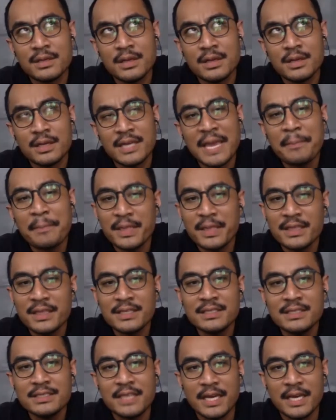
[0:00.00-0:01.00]

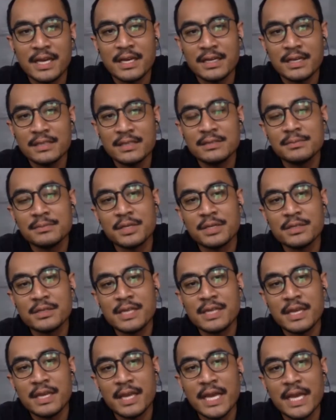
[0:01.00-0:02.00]
capital, yeah, because like I